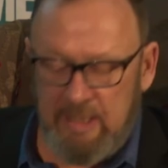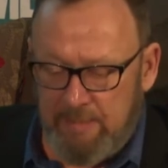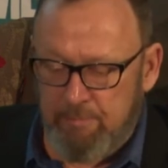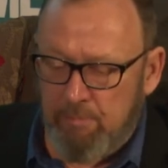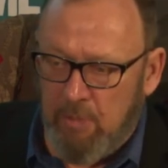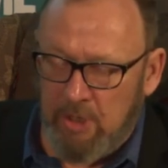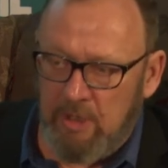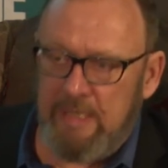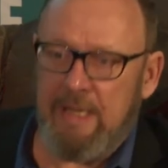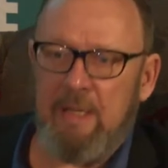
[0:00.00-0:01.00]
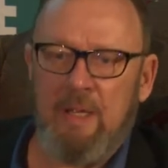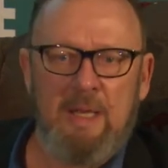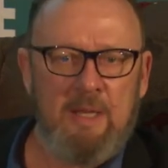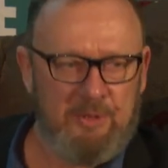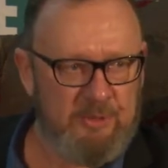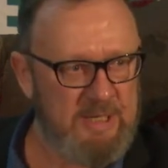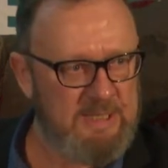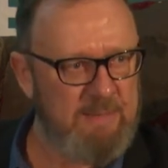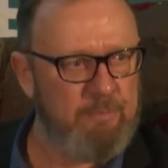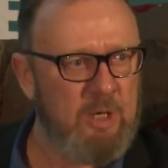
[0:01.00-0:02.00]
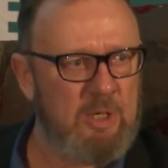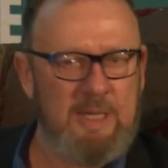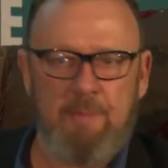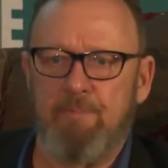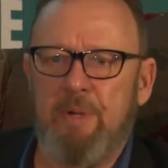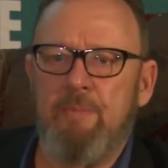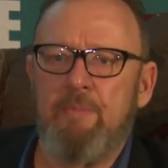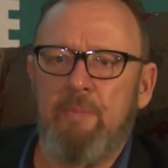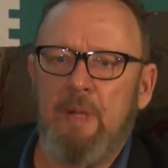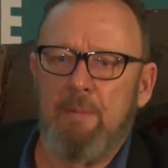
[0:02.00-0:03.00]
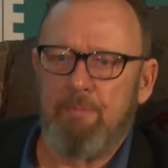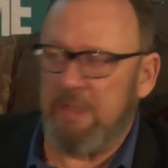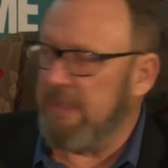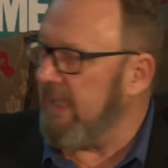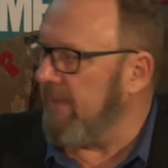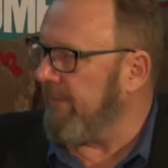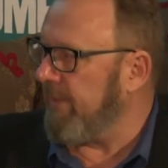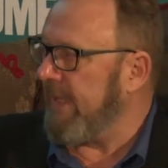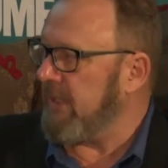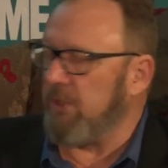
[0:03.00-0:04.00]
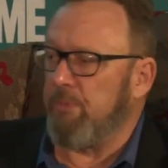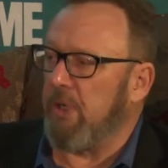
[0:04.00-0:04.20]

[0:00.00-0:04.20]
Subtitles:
like modeling, 3D modeling, BIM, building information